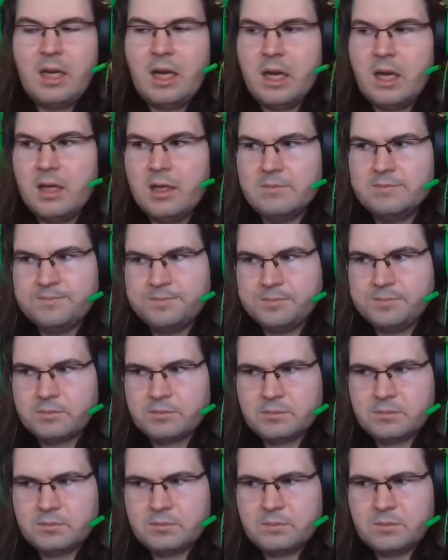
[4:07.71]

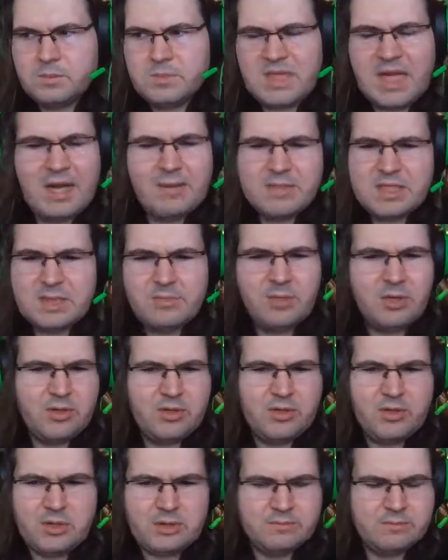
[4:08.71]
Obviously, Paul,
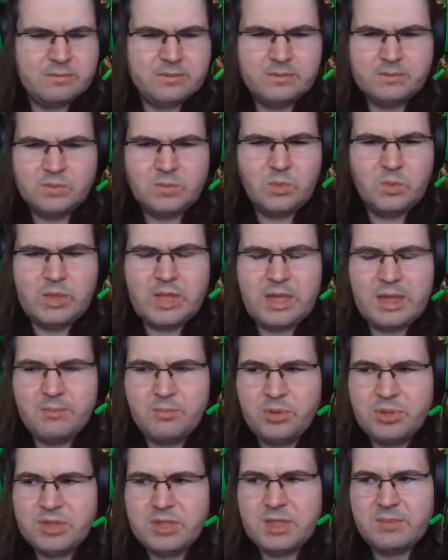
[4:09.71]
you can when I
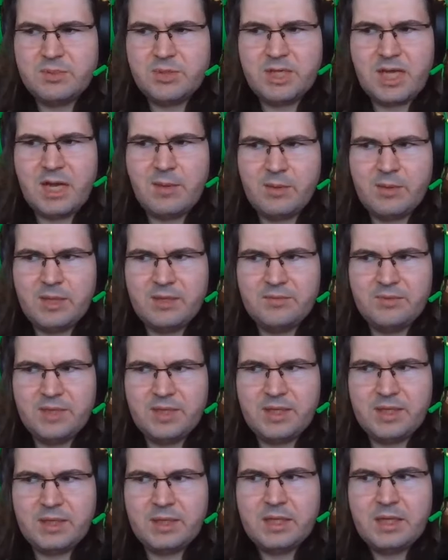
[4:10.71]
pushed up, you can comment if
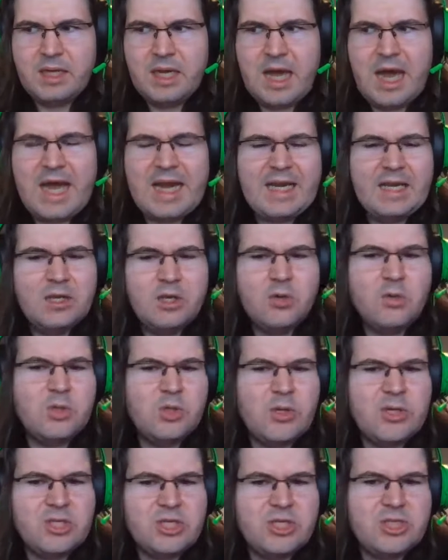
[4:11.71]
like I didn't know what
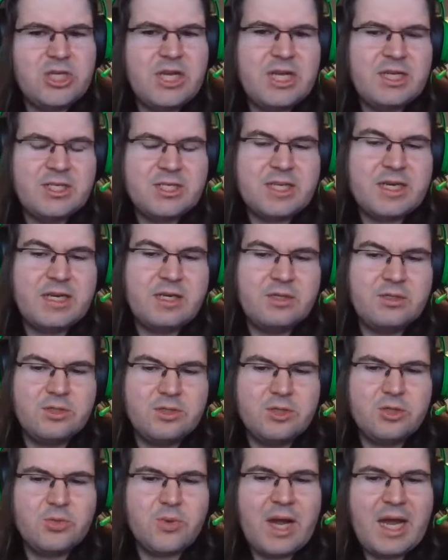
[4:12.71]
you actually changed. I didn't
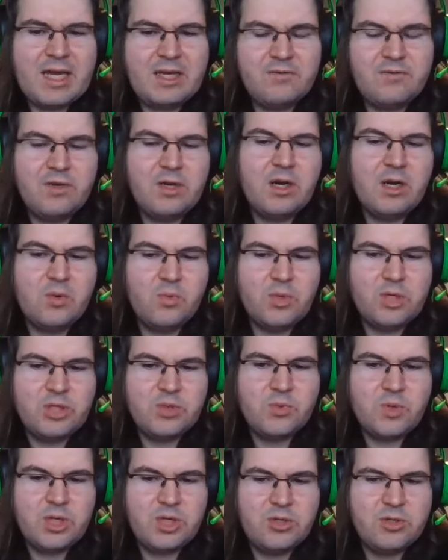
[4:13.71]
try to figure out
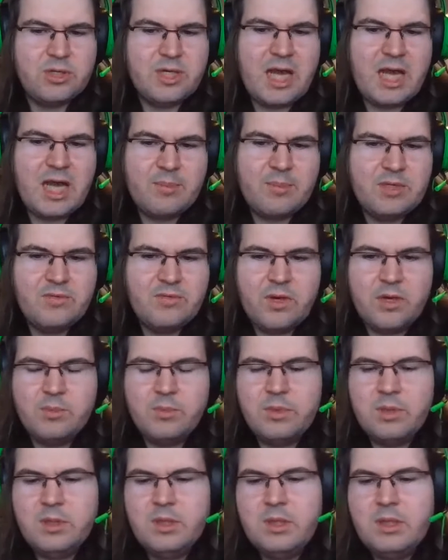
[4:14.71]
which one you had copied
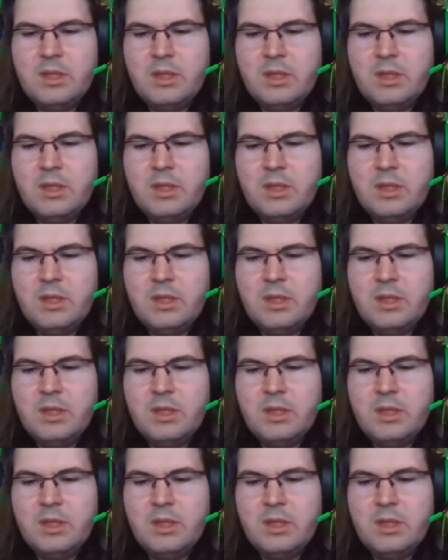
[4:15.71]
from.